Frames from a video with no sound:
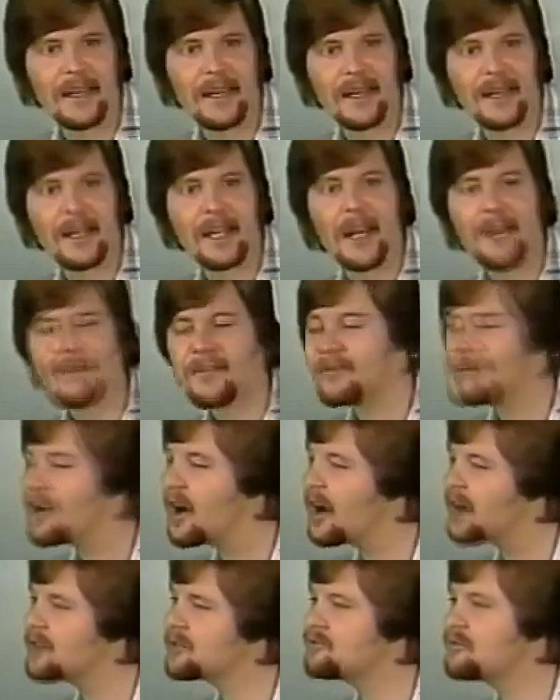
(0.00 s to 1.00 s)
The love of
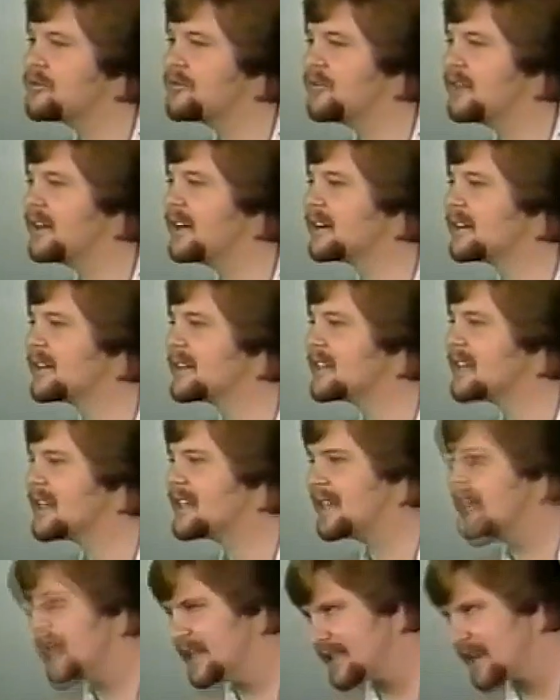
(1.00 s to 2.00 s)
God is revealed in the
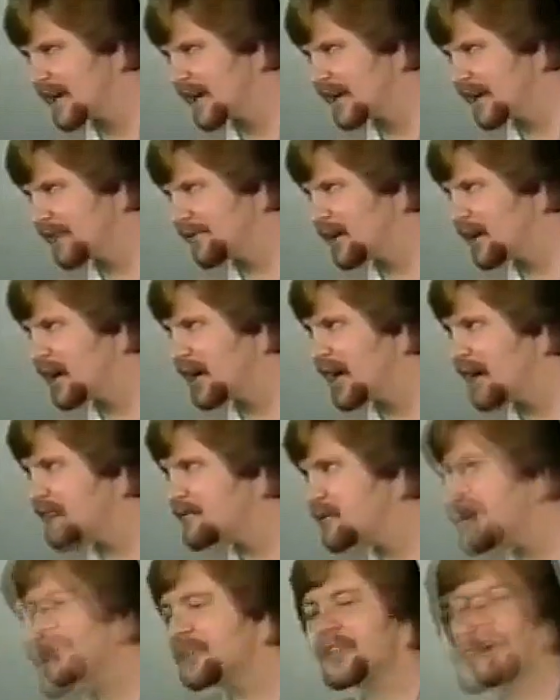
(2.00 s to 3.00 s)
detail of our life,
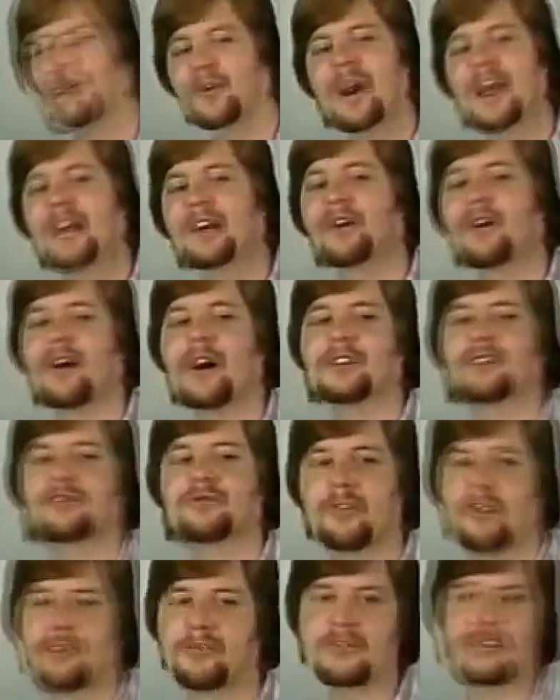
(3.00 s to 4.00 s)
not the great
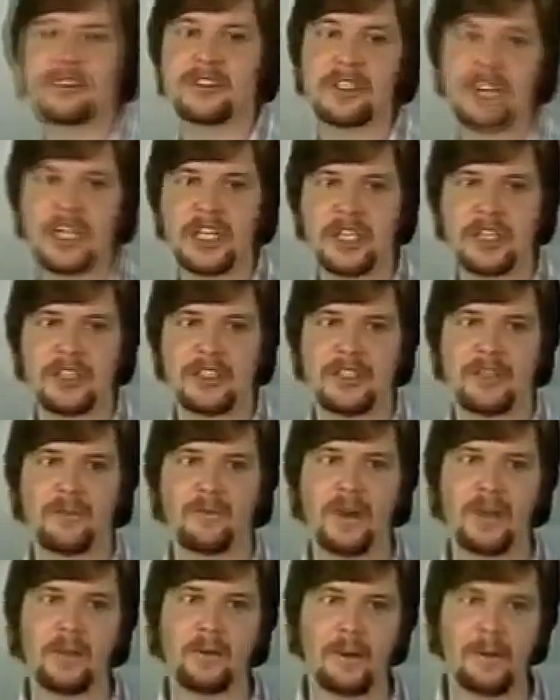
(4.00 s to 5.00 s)
crossroad decisions of
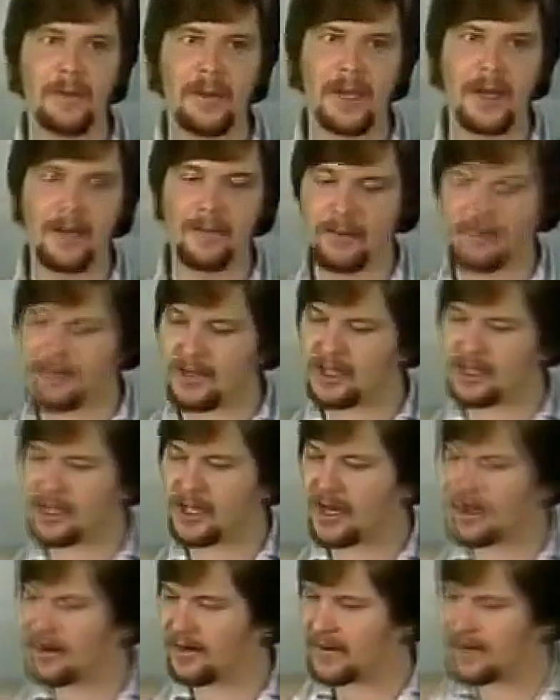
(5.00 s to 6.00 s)
whether we become a
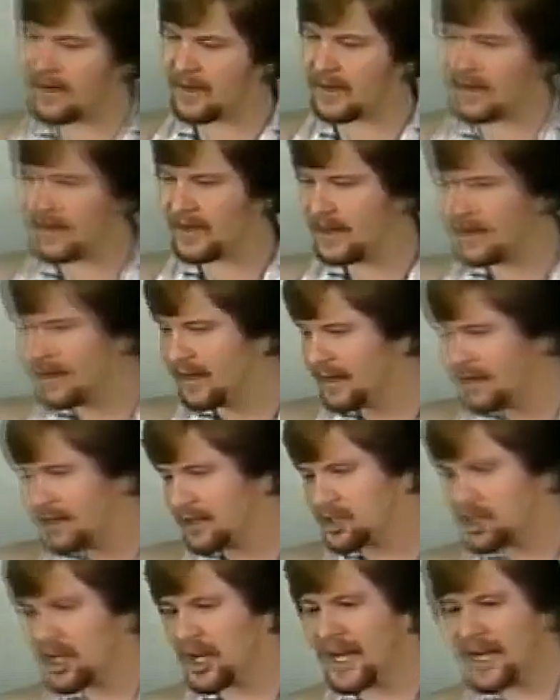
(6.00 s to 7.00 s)
missionary in
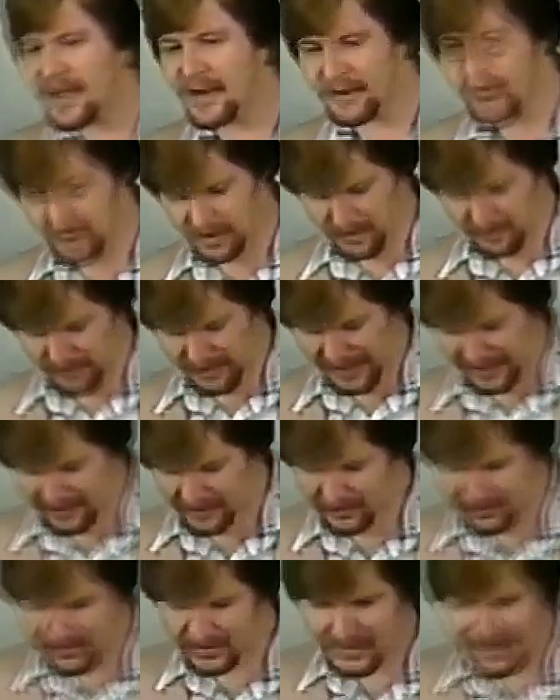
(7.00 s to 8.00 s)
China, Tibet,
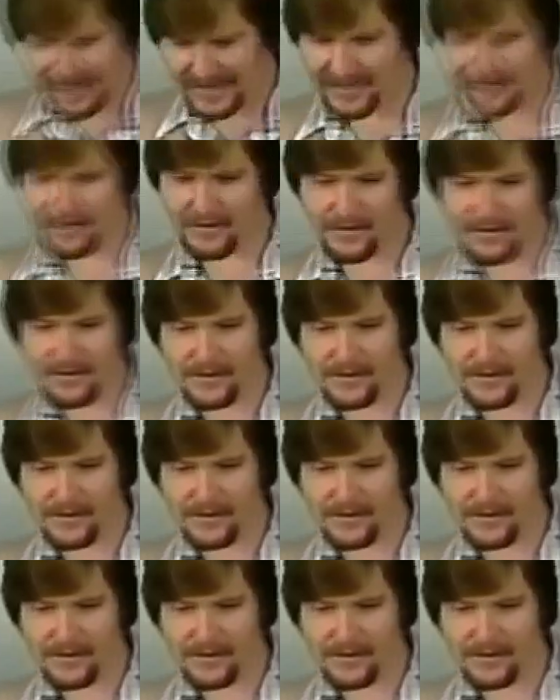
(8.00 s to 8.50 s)
or Tyler.